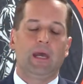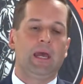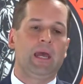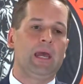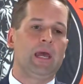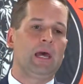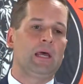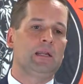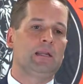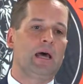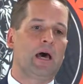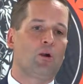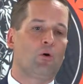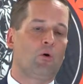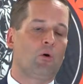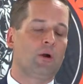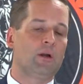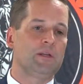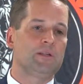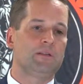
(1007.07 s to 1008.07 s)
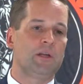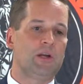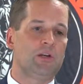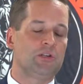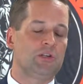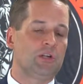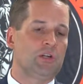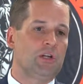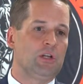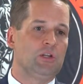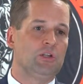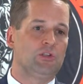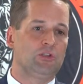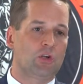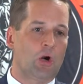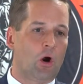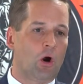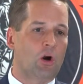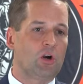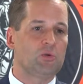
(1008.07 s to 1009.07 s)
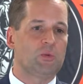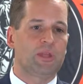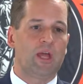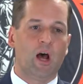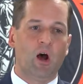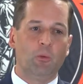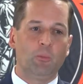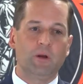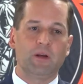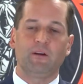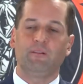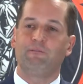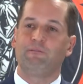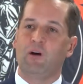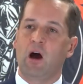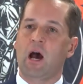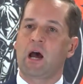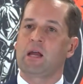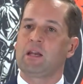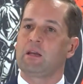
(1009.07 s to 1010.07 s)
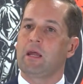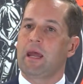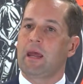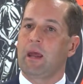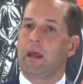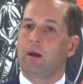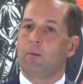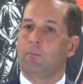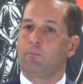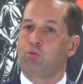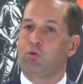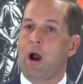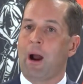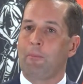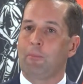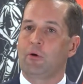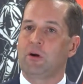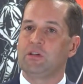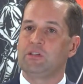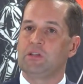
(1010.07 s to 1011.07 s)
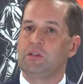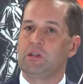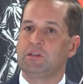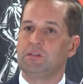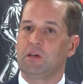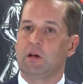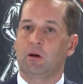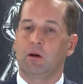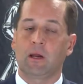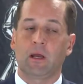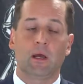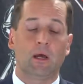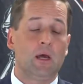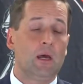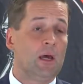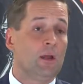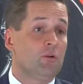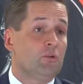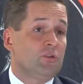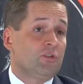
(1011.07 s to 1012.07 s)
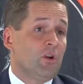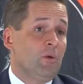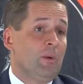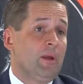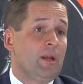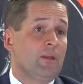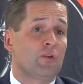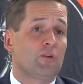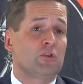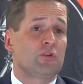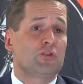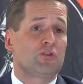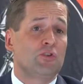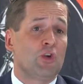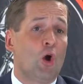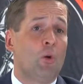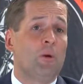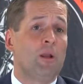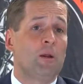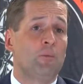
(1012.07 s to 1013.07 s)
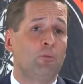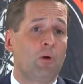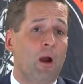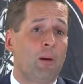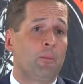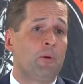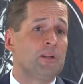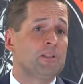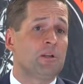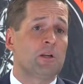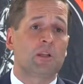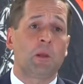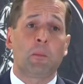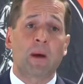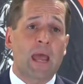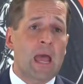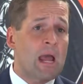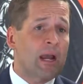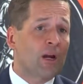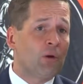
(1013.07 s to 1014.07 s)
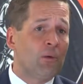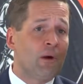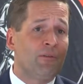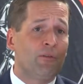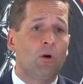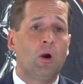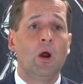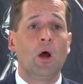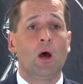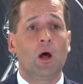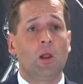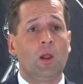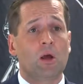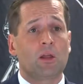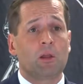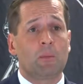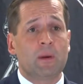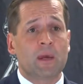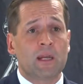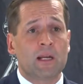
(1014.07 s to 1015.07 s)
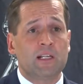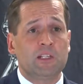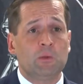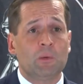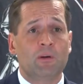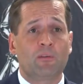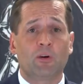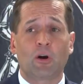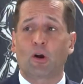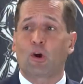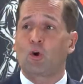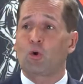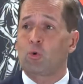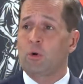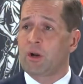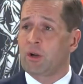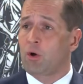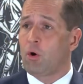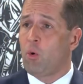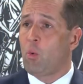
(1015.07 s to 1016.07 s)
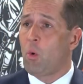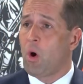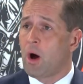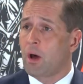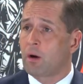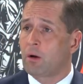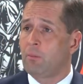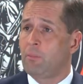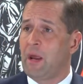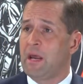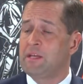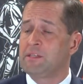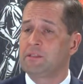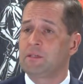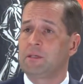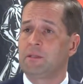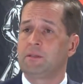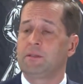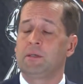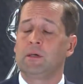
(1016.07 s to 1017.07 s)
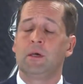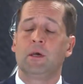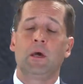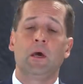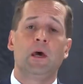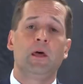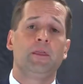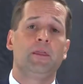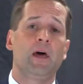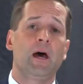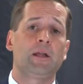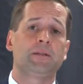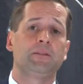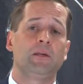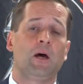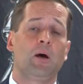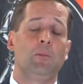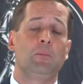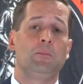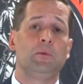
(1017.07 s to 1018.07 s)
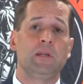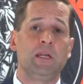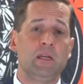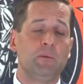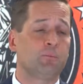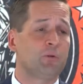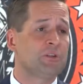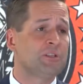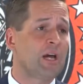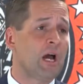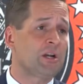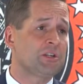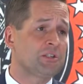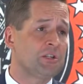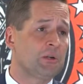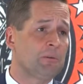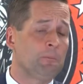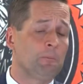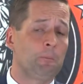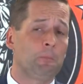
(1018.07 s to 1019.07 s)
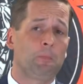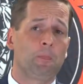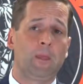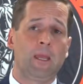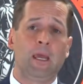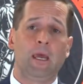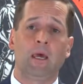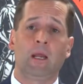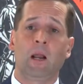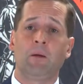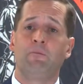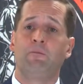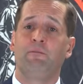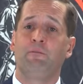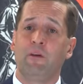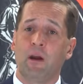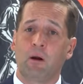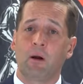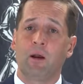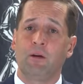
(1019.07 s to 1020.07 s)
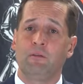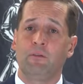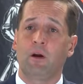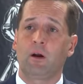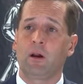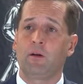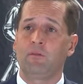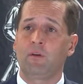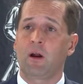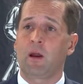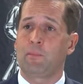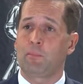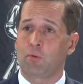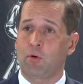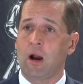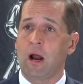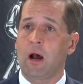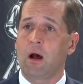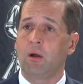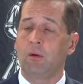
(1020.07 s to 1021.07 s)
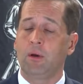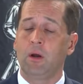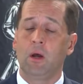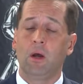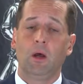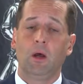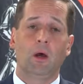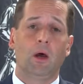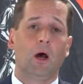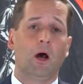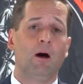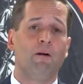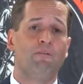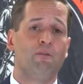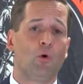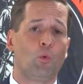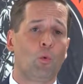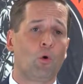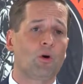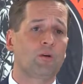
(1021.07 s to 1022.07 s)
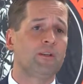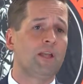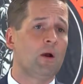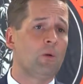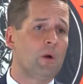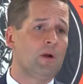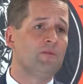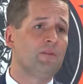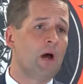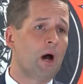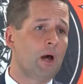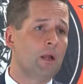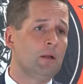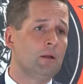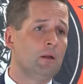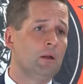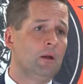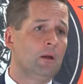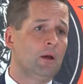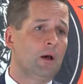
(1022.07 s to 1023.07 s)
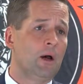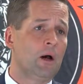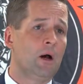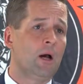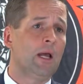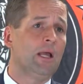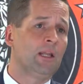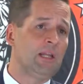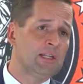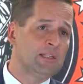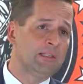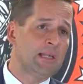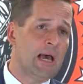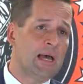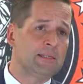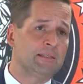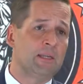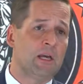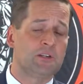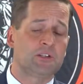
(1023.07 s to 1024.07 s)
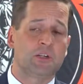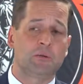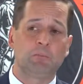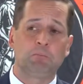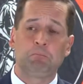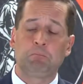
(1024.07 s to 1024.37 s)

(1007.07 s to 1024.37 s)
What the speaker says: and that organization is charged with helping find properties in this area, and there's so many. There are so many properties along the Myakka River, along the Manatee River, and our critical water basins that need protection. And I'm very, very, very proud of the work that we've done, at least last session.